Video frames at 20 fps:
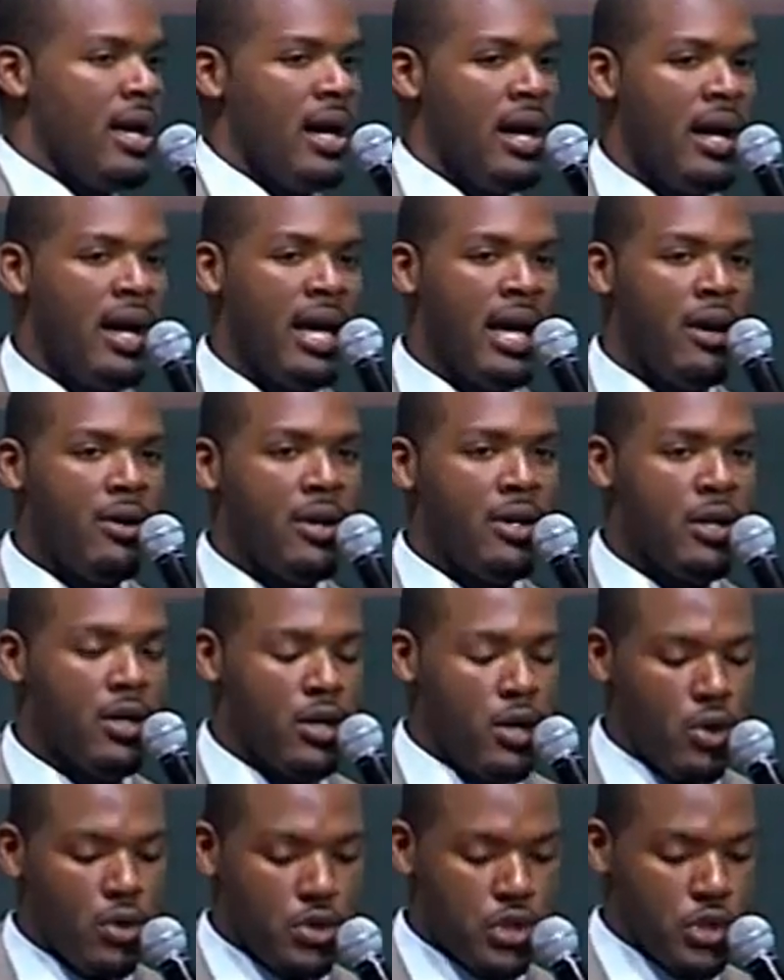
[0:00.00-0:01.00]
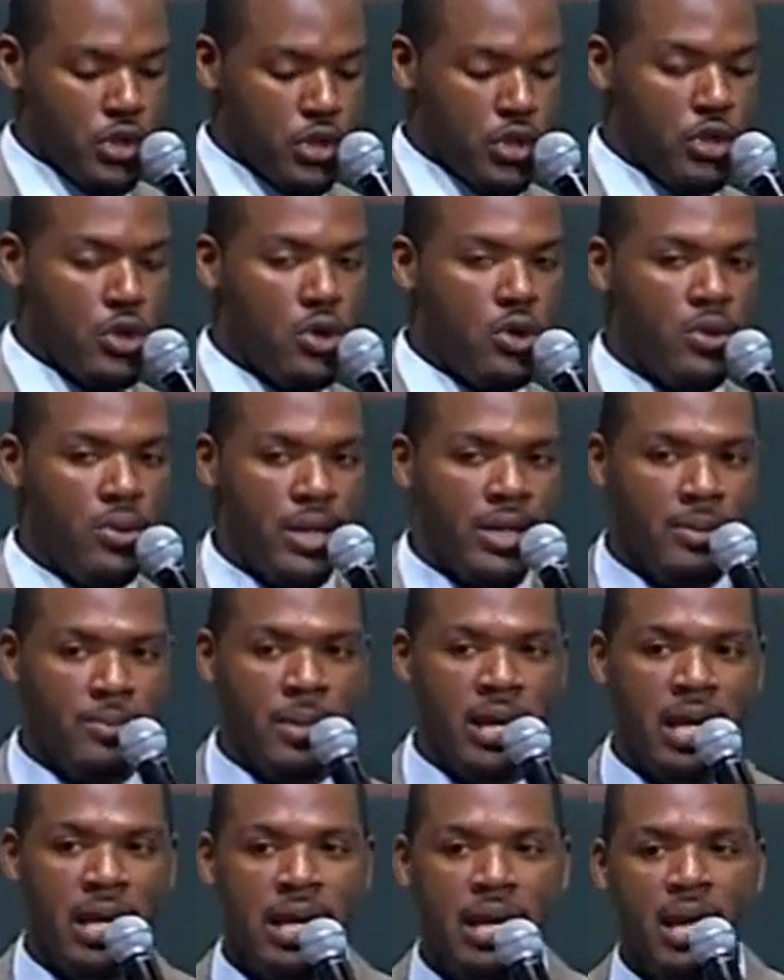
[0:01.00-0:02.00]
Uh, Erica goes to school with
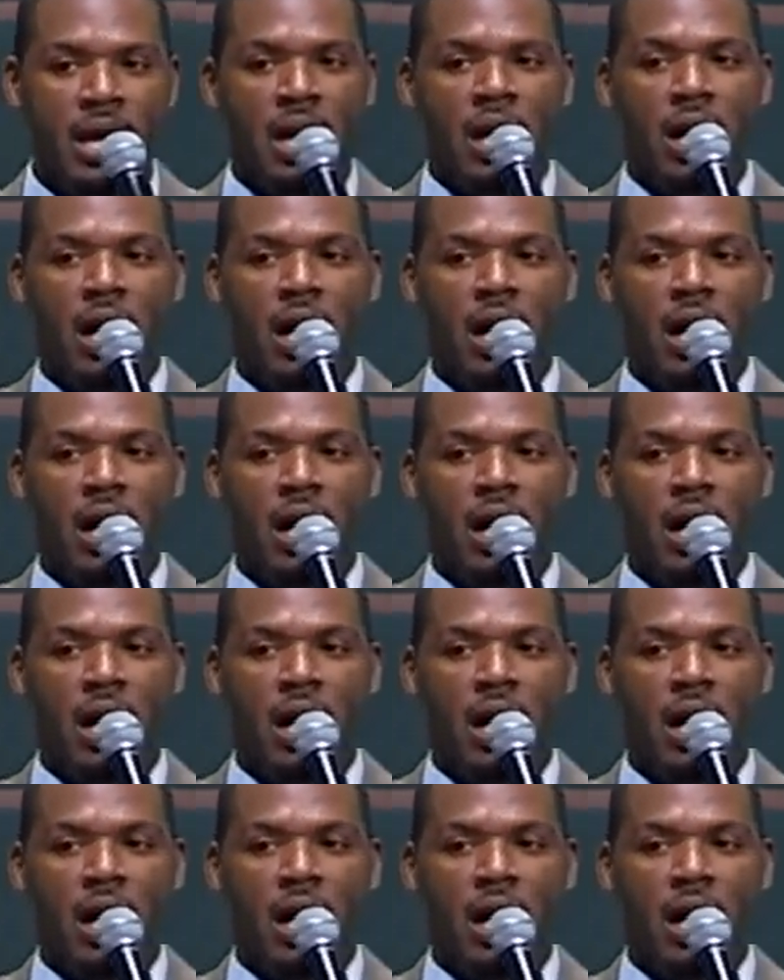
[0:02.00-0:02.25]
me.